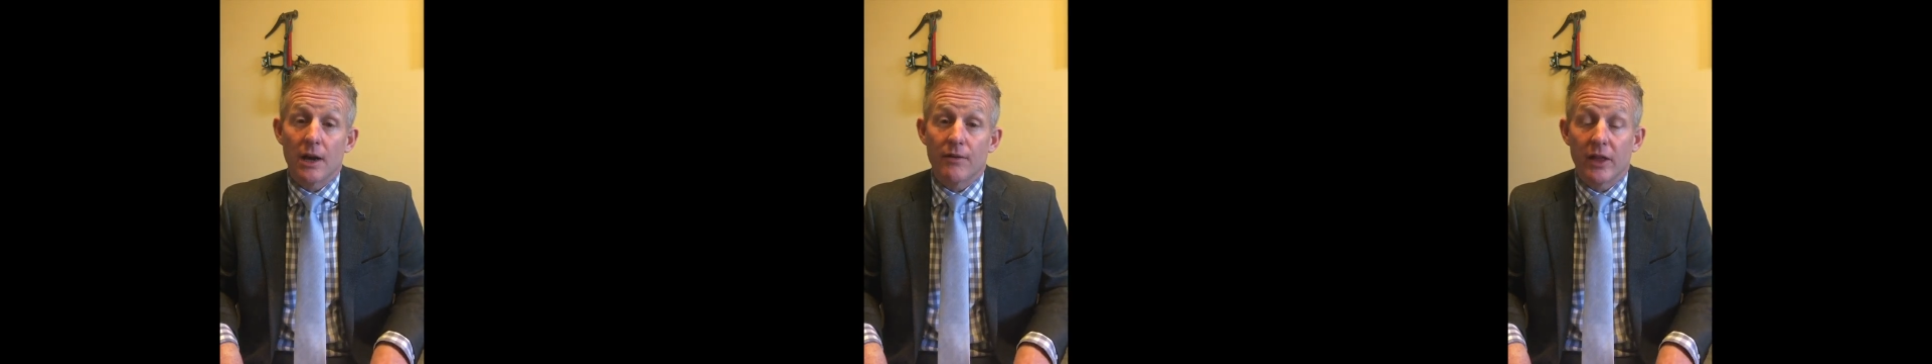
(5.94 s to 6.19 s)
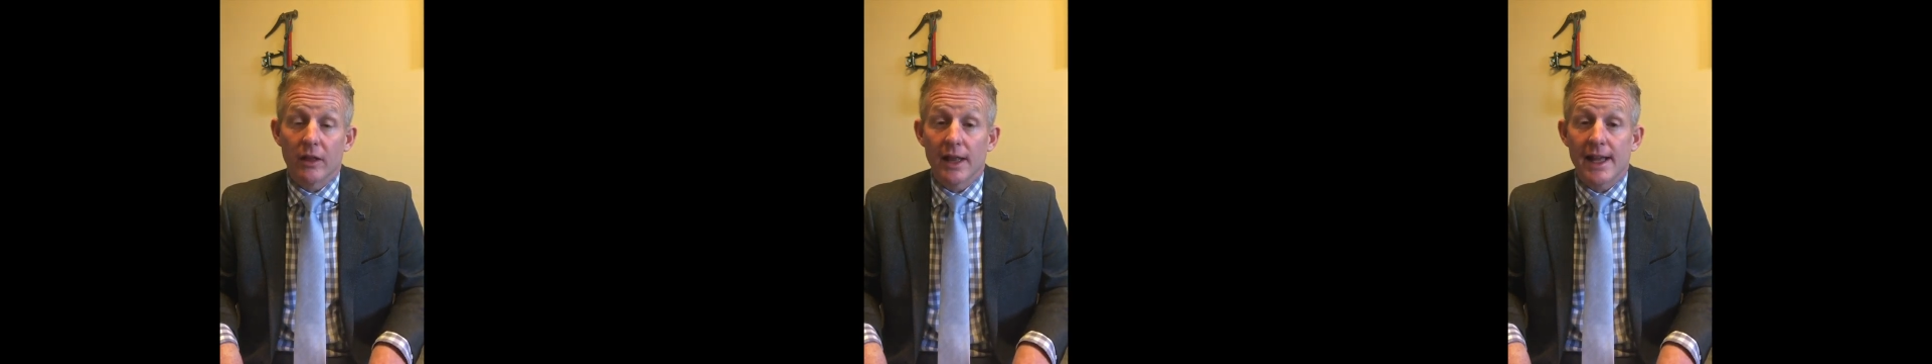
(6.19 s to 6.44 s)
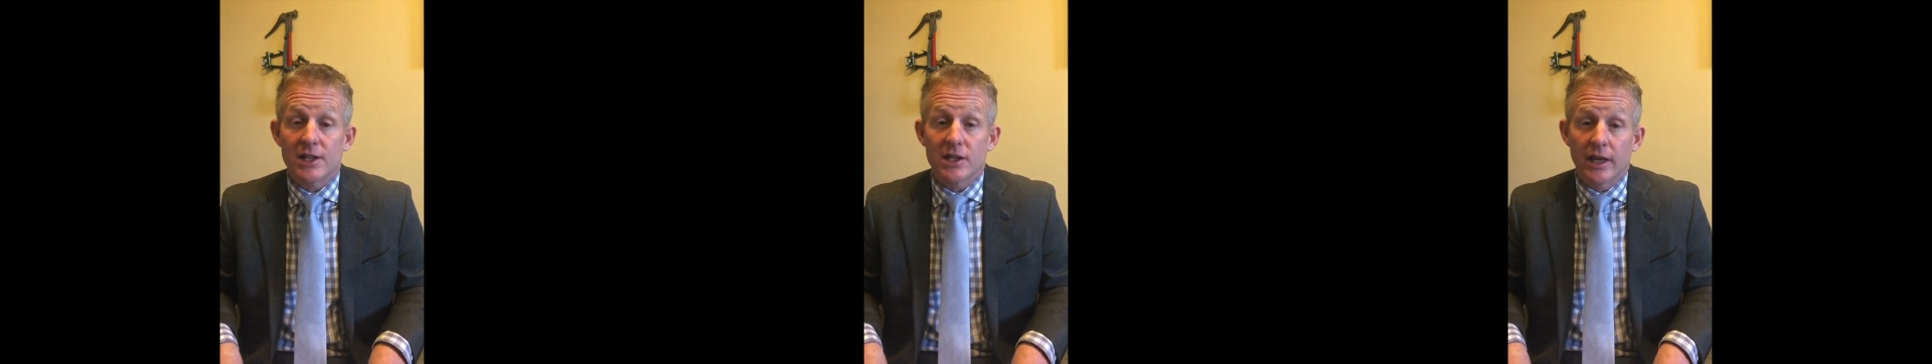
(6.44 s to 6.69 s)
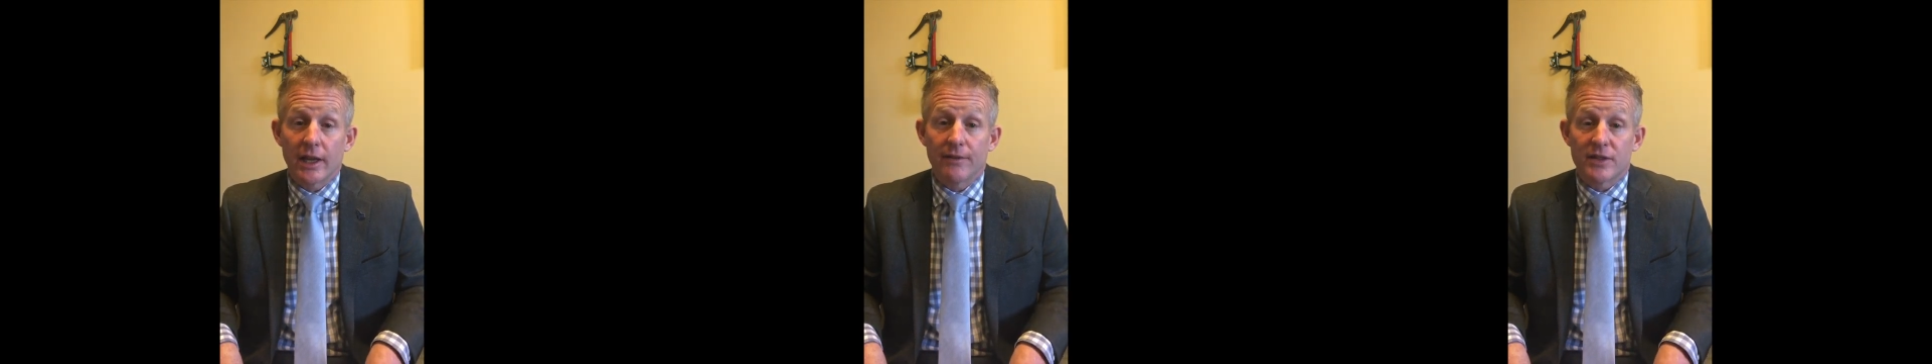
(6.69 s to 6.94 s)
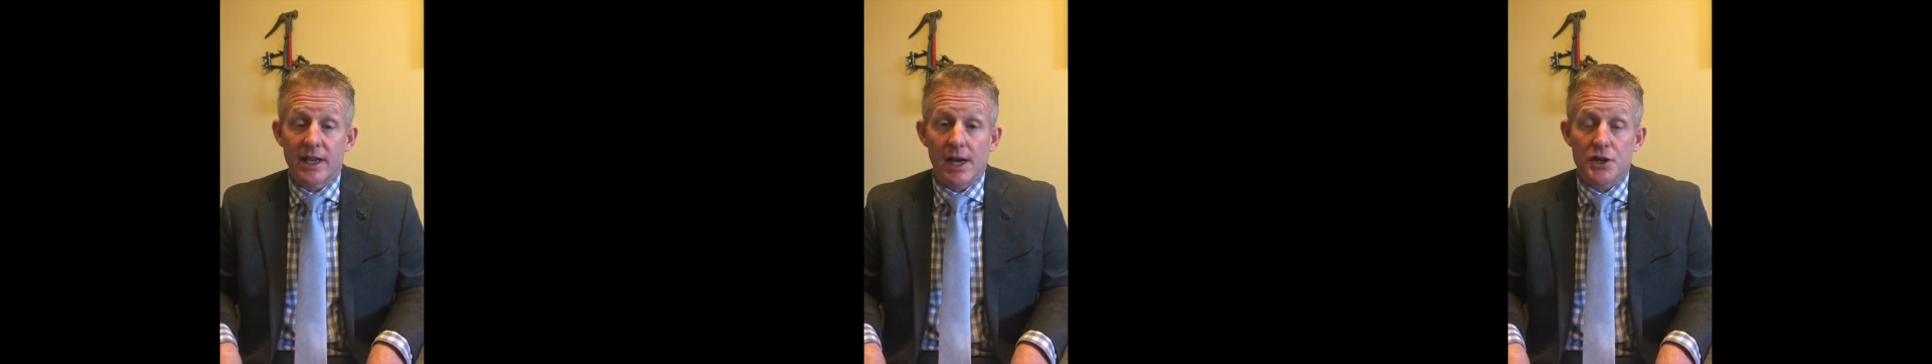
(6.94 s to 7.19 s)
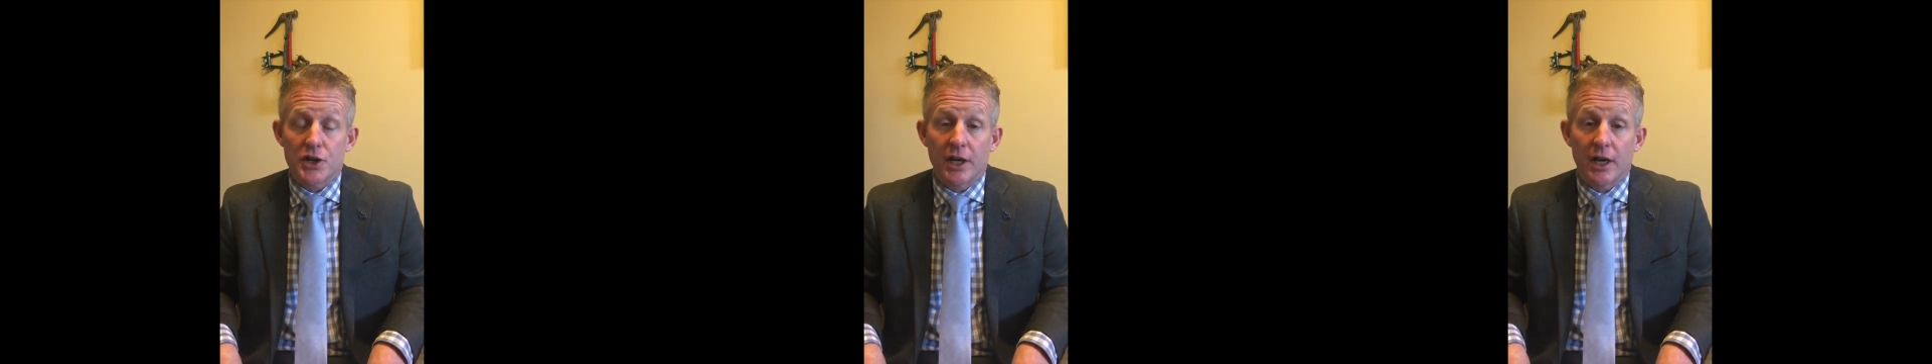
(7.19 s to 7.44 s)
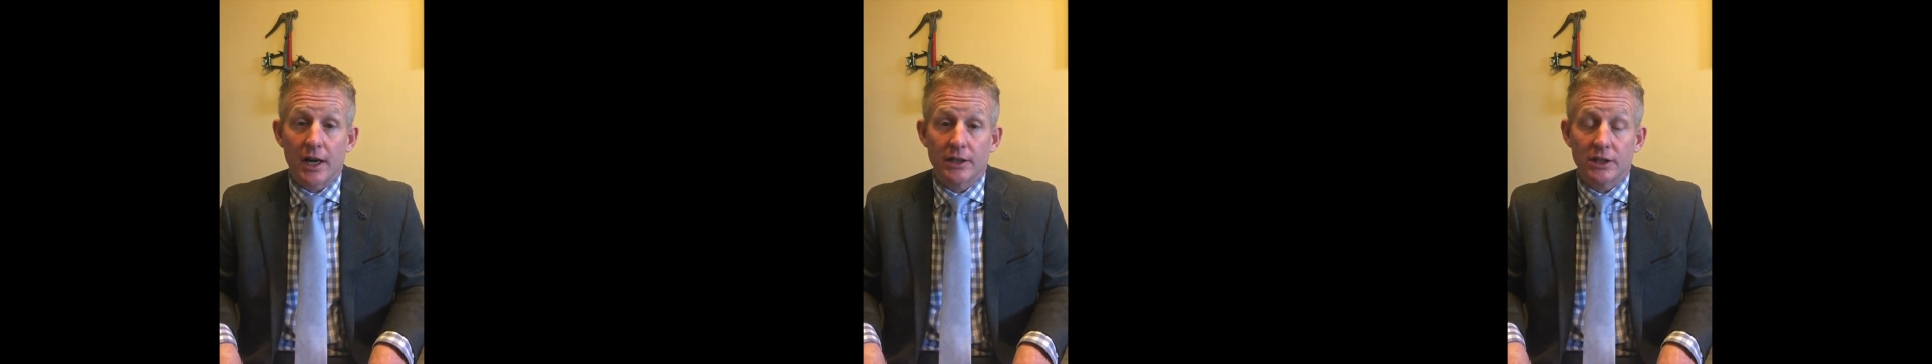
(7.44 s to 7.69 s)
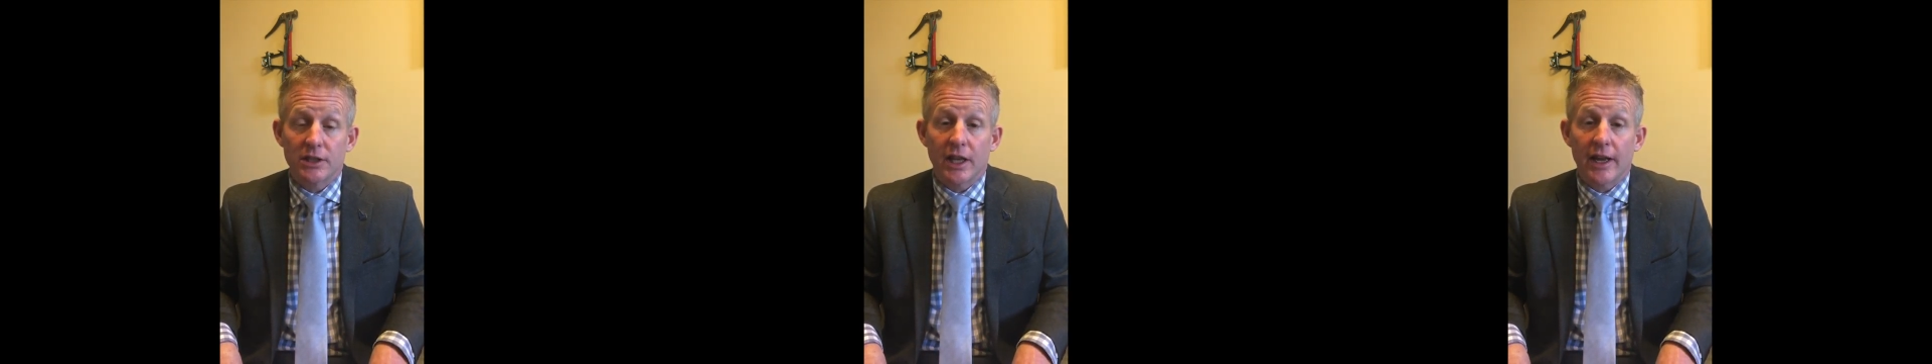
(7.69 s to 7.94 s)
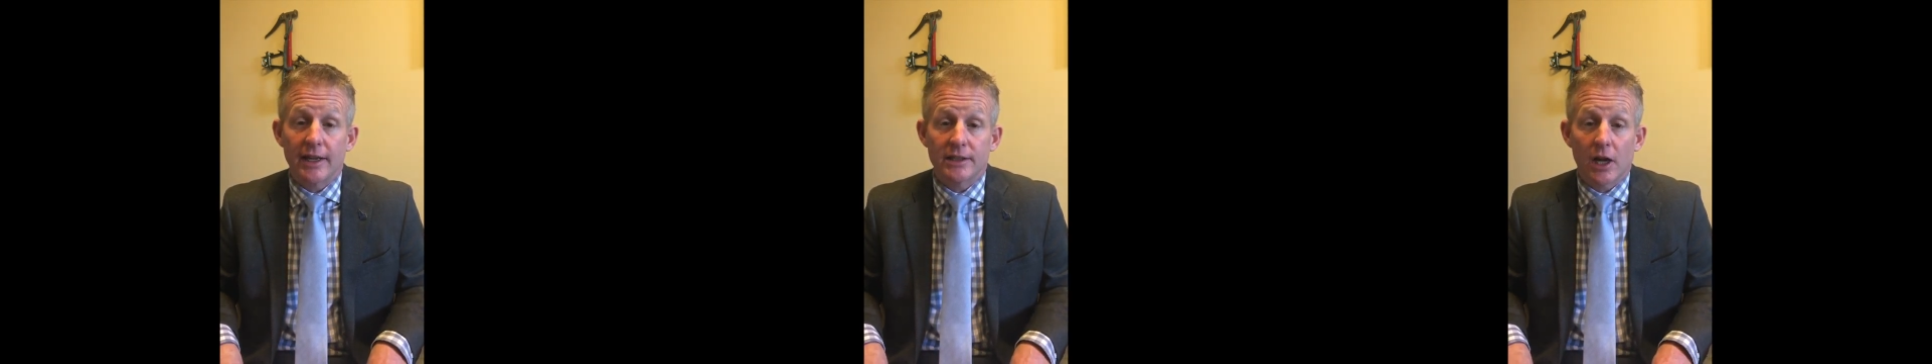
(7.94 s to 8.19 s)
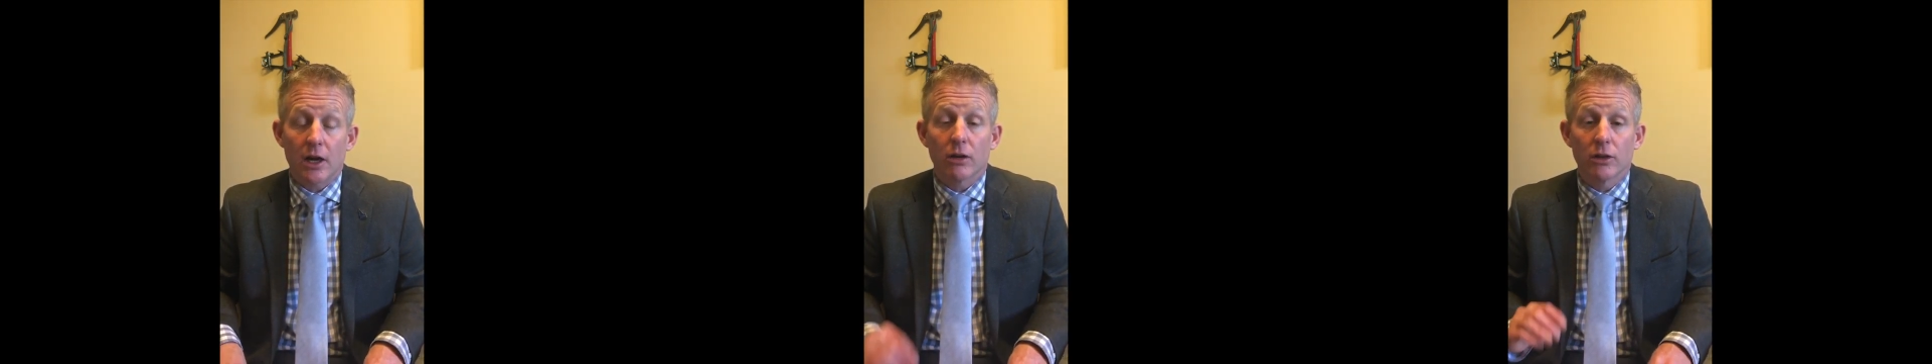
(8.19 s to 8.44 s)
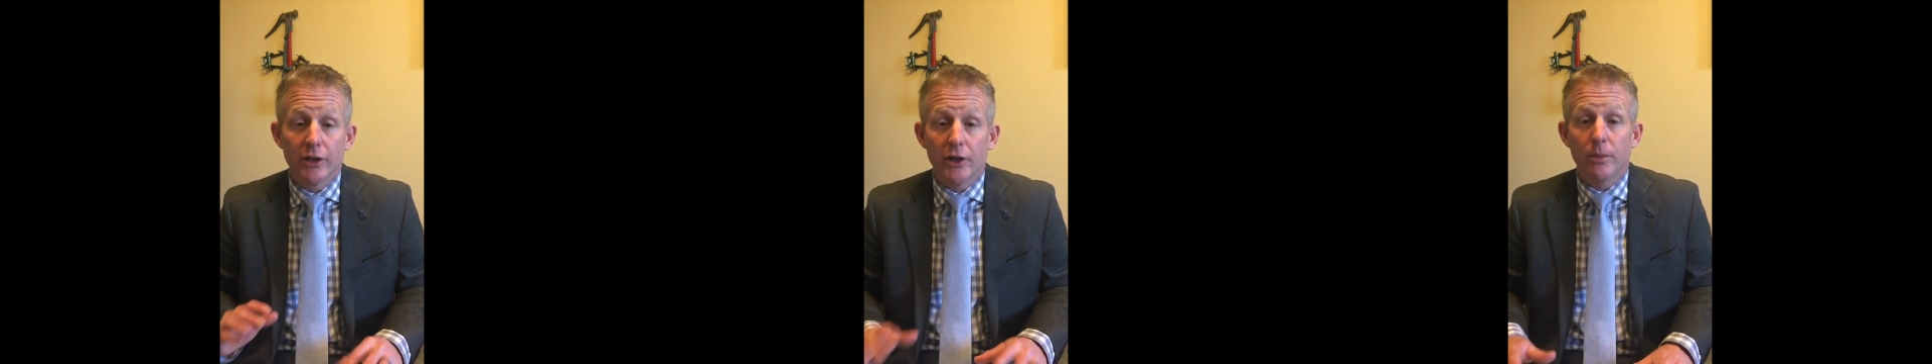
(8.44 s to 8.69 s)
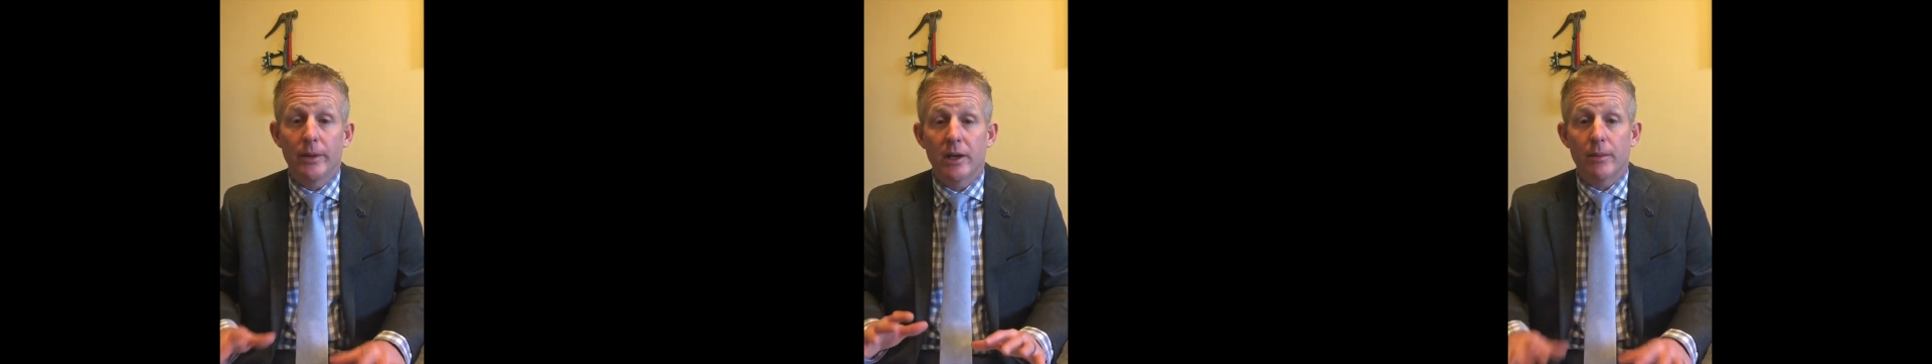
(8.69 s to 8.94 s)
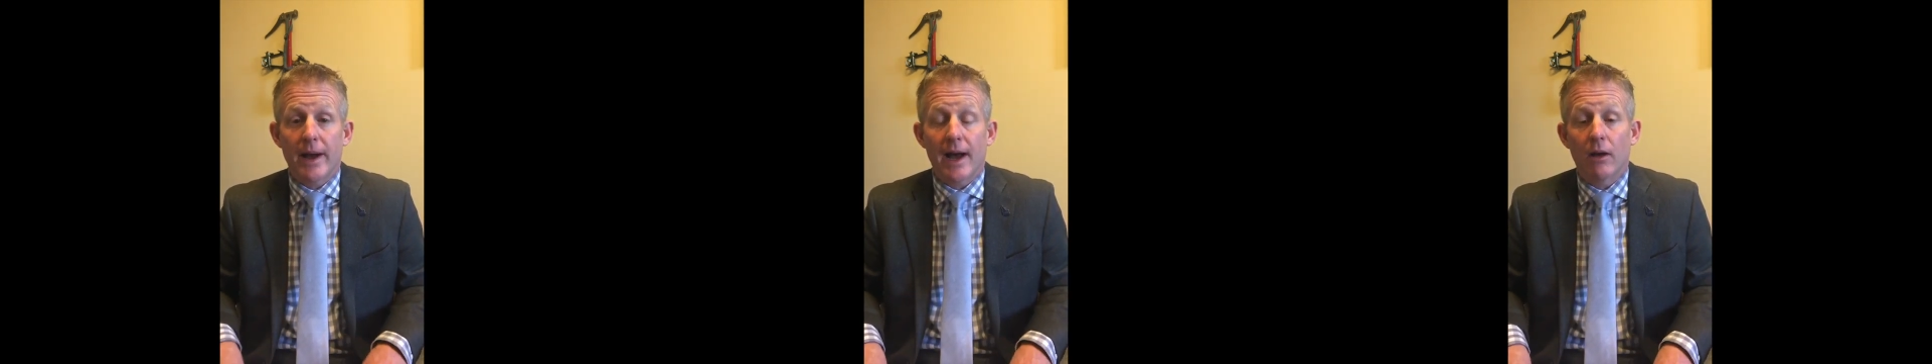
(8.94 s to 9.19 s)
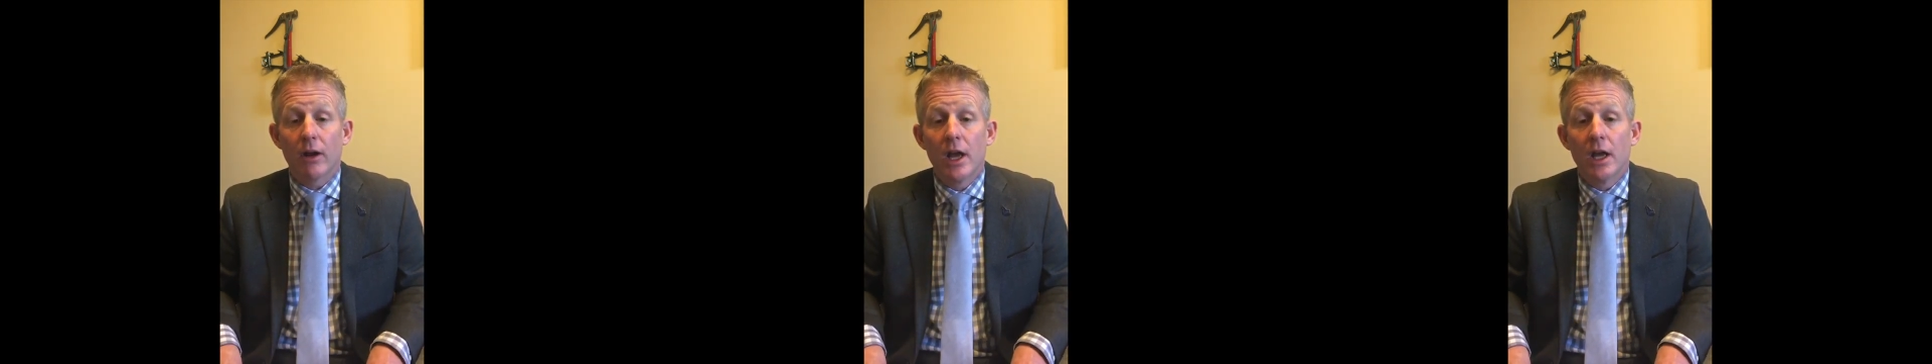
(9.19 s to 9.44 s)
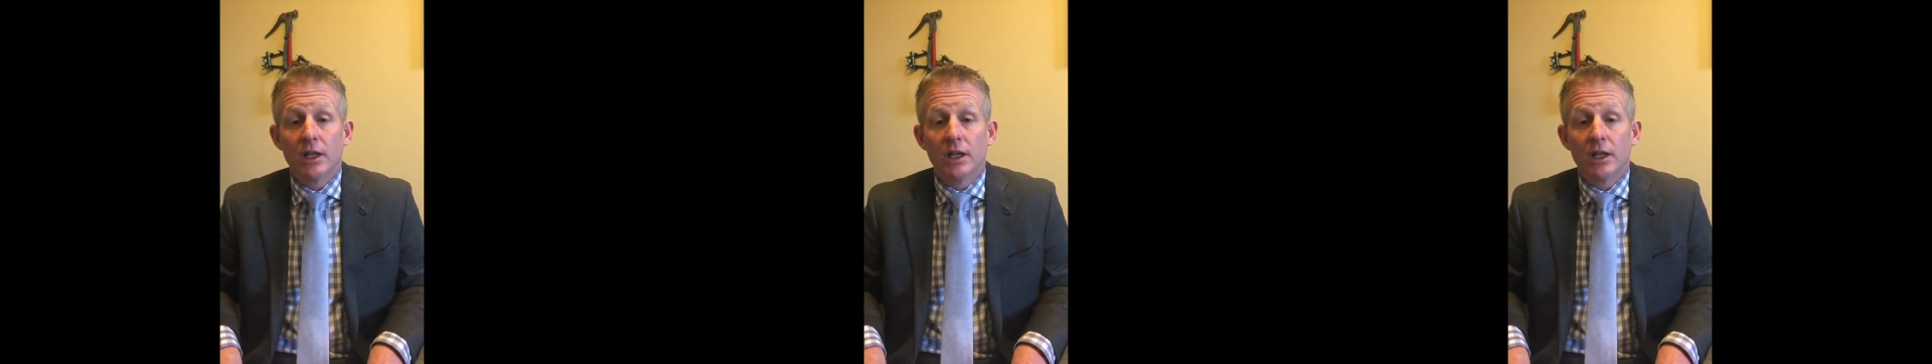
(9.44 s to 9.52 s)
of the legislative session. I just thought I'd talk a little bit about